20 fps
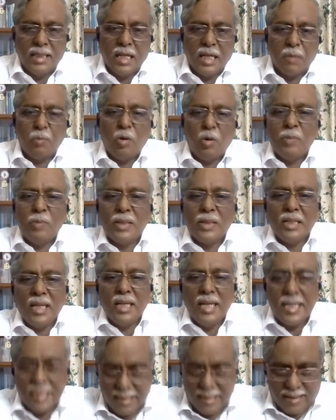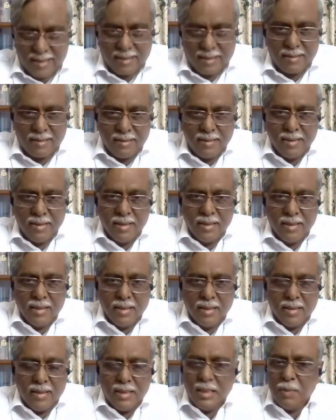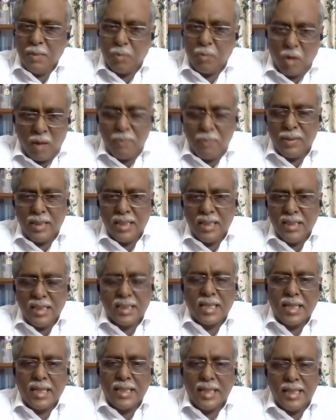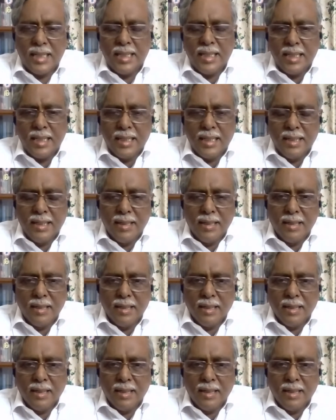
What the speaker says: They are propertyless. If the property in this country,